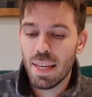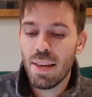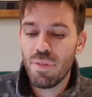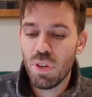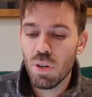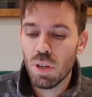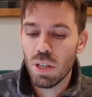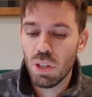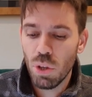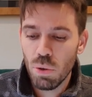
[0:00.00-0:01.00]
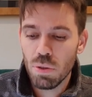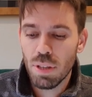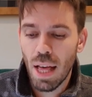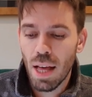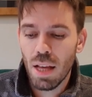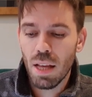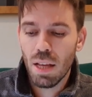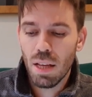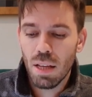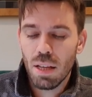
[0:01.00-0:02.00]
if you're going to use that,
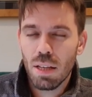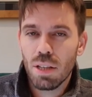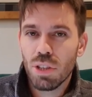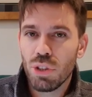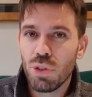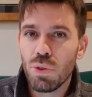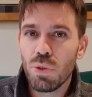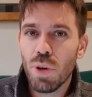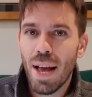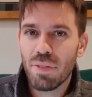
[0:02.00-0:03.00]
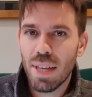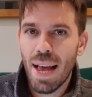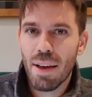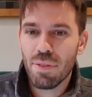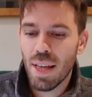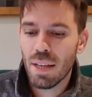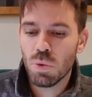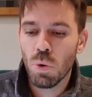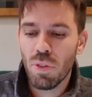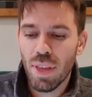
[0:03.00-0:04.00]
you have to have that
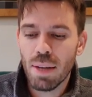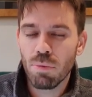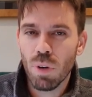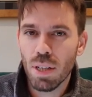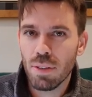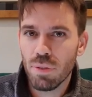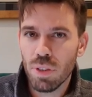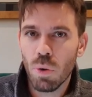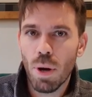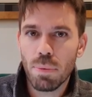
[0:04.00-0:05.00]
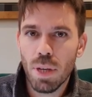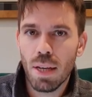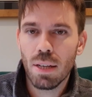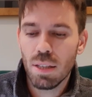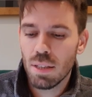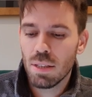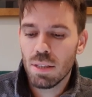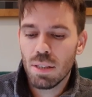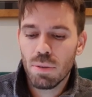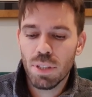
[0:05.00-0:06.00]
sort of theme running through your website.
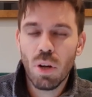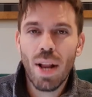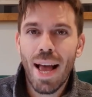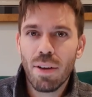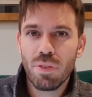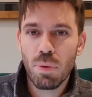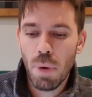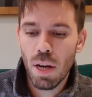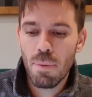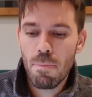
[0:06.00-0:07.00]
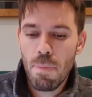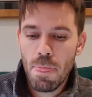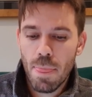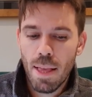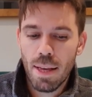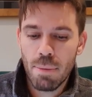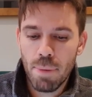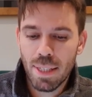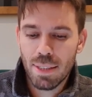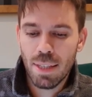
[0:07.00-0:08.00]
You don't have to, but it
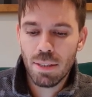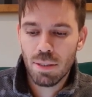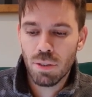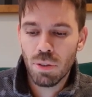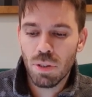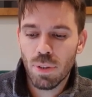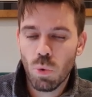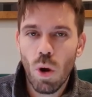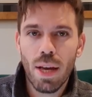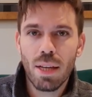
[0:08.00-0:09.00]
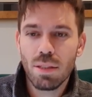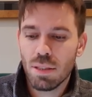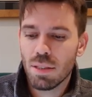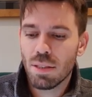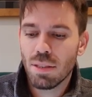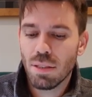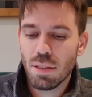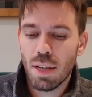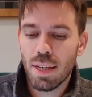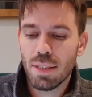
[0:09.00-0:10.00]
makes sense to. So it's quite
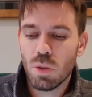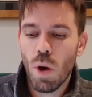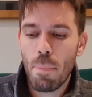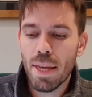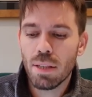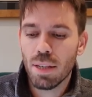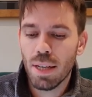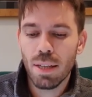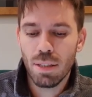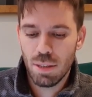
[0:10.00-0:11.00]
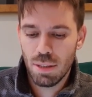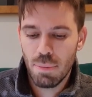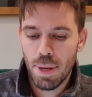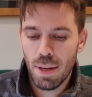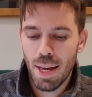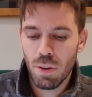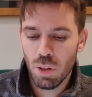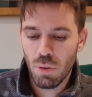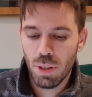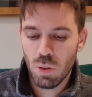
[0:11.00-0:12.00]
I guess it's quite opinionated about how
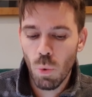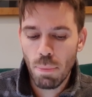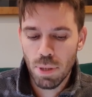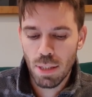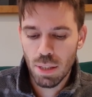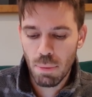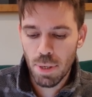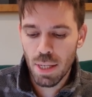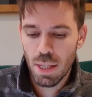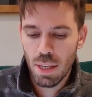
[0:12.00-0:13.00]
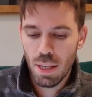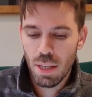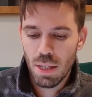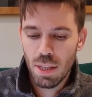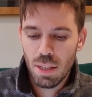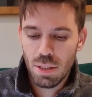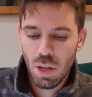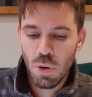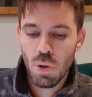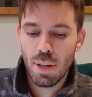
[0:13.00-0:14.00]
the rest of your website's going to be.
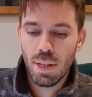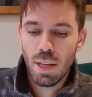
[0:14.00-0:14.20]
So